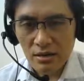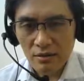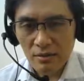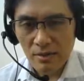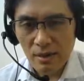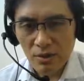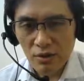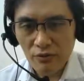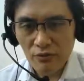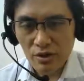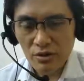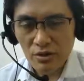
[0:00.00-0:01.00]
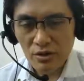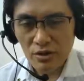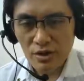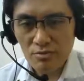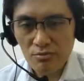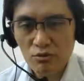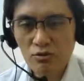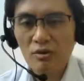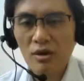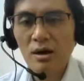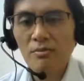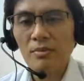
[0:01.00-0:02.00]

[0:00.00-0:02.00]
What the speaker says: remember, convection currents move up